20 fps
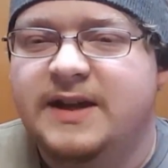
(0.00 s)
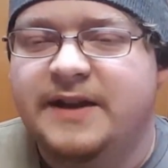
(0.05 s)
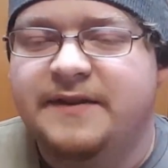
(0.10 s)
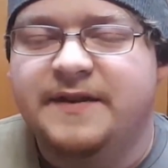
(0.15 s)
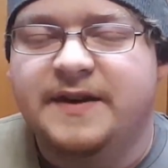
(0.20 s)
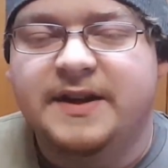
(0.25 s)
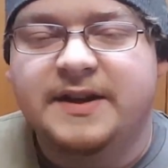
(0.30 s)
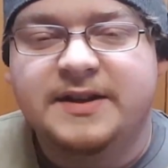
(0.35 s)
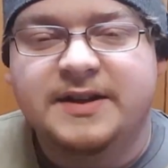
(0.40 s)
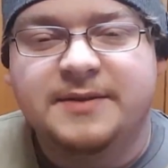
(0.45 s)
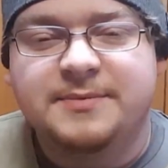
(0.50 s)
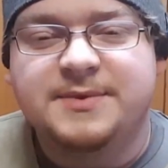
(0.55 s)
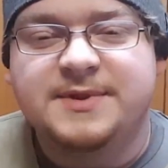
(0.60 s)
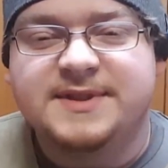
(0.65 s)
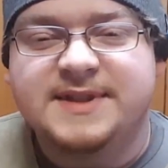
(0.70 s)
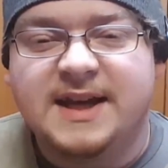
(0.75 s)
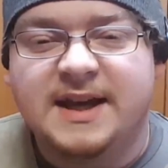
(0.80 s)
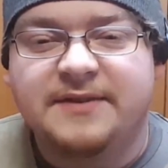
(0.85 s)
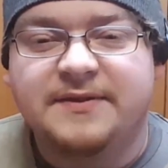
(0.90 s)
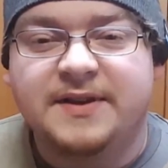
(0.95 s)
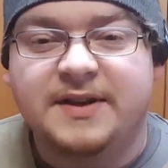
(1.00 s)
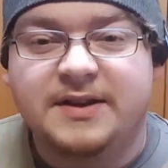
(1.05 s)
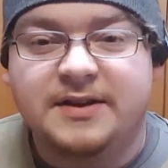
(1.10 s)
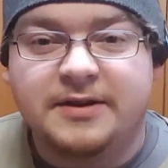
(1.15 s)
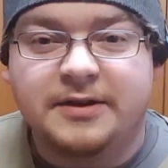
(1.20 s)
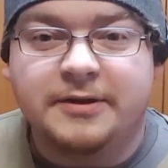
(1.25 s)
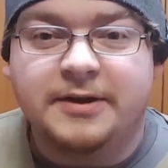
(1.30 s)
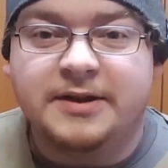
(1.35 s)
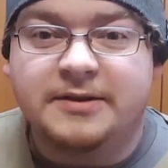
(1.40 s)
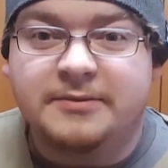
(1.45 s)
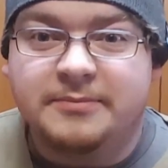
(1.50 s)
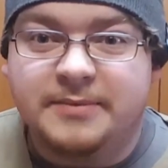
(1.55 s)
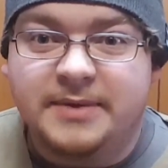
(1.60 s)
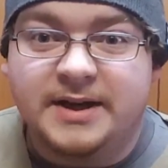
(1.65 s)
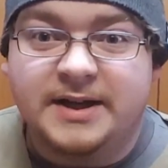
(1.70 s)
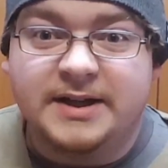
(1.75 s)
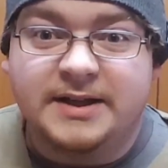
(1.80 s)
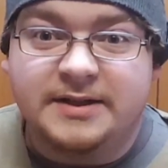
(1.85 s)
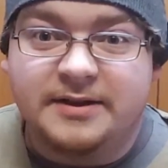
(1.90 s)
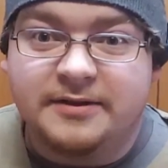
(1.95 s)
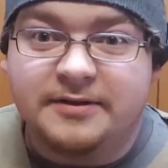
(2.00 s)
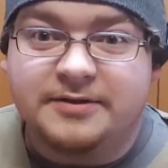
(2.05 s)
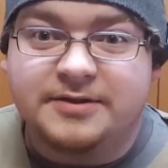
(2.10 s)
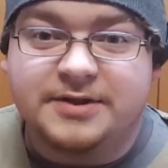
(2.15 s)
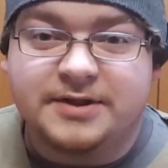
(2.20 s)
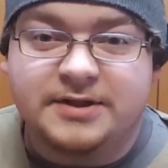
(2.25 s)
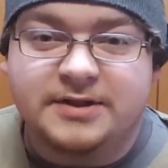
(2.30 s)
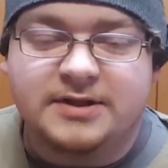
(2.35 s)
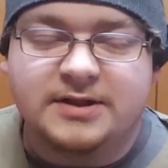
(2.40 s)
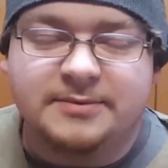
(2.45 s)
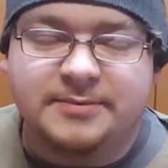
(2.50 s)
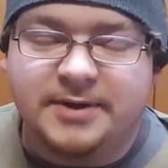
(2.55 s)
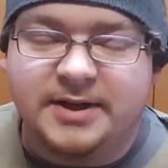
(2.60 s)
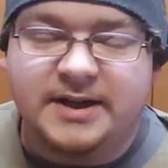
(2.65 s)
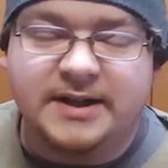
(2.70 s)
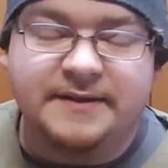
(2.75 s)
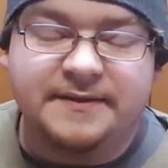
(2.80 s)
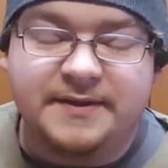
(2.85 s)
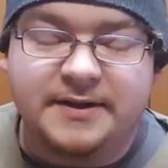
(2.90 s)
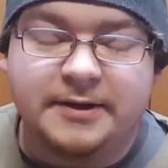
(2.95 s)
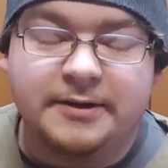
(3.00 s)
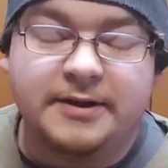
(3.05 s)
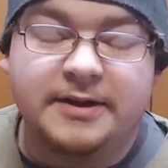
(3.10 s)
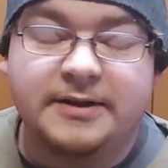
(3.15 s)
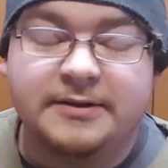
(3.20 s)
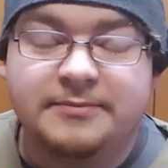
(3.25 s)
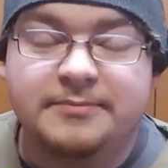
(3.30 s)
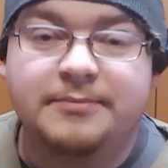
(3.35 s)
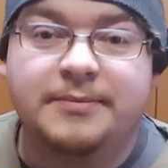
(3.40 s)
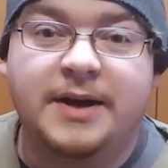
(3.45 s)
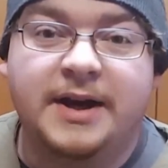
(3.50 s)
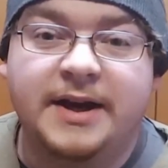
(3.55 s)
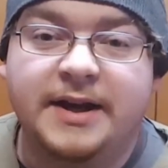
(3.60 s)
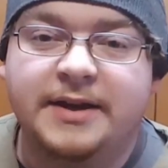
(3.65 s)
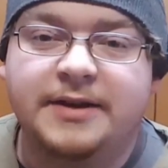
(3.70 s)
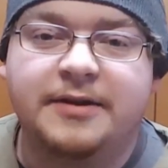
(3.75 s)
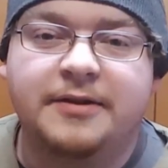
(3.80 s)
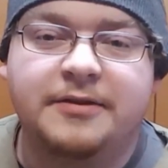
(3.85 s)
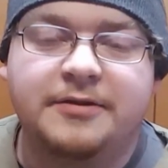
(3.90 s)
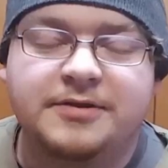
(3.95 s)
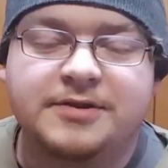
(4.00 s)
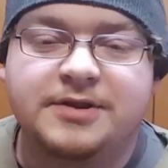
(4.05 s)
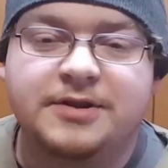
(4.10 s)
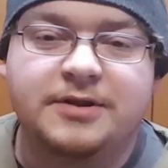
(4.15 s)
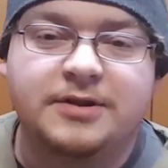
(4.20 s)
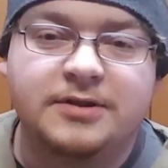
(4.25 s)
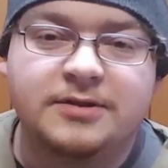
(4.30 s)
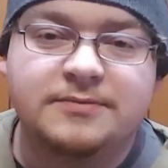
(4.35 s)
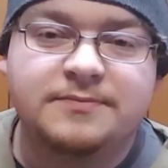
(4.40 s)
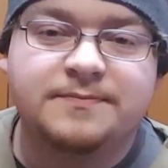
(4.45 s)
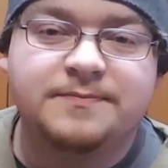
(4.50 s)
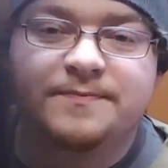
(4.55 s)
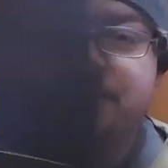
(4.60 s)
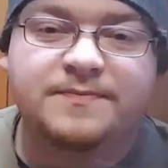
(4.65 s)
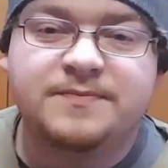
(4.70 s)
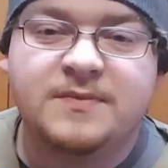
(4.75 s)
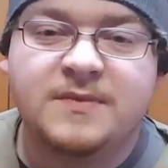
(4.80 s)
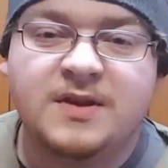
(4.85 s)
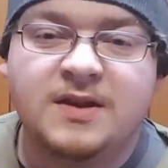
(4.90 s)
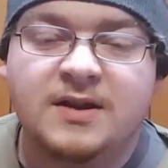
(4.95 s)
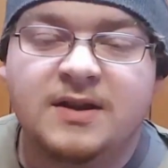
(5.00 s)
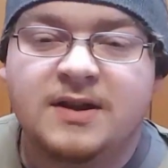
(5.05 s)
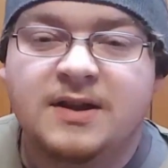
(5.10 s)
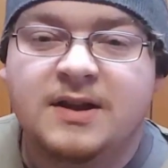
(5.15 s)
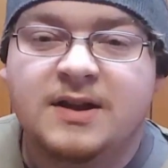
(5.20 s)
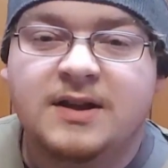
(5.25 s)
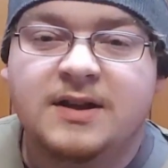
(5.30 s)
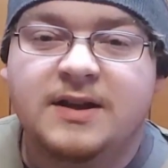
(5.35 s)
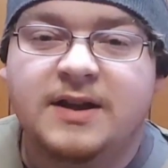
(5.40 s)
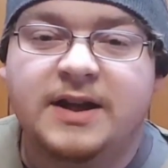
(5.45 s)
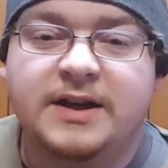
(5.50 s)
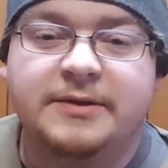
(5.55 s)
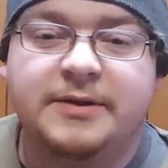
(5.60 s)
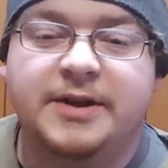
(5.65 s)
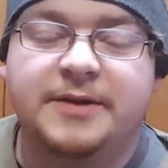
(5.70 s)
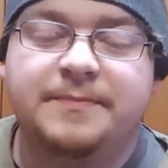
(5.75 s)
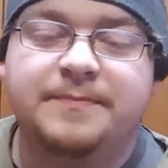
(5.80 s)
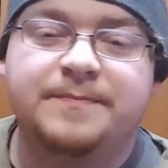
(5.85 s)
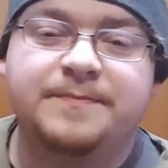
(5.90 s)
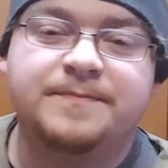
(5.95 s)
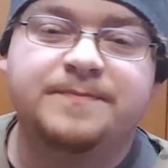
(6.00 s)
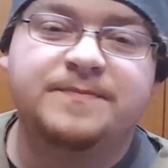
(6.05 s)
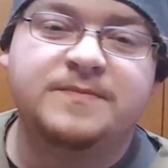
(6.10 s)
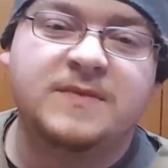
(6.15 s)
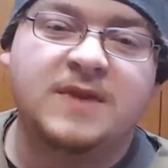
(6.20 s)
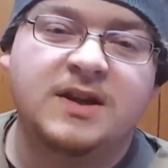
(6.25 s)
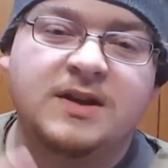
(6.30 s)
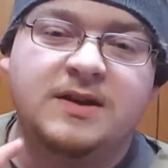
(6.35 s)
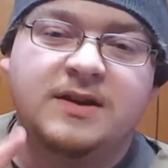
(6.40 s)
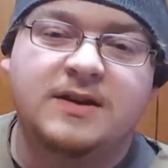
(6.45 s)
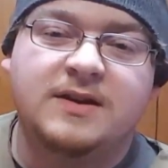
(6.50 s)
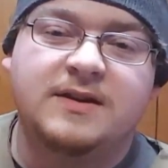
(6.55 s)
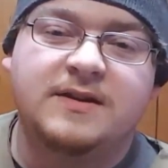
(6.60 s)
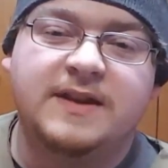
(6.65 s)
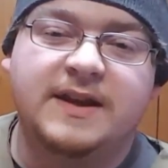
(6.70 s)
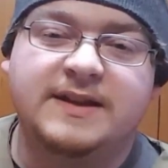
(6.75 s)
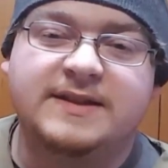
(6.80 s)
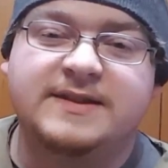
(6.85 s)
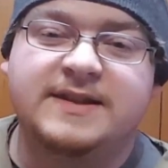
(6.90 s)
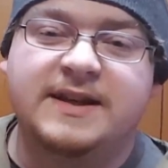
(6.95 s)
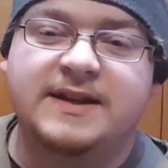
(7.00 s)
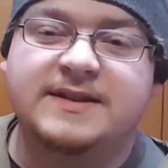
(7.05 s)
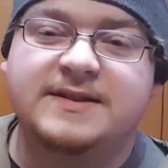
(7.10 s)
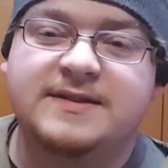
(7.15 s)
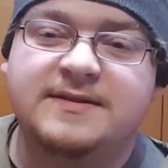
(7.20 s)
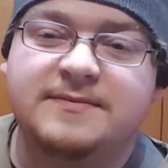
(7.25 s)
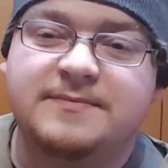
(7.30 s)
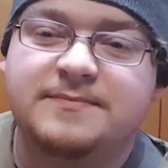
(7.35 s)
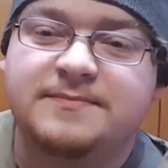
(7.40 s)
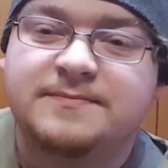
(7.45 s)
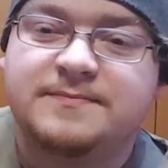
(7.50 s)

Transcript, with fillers: if I end up just having to go out and buy another shirt, I'm going to have to go out and buy another shirt. Anyway, thanks guys.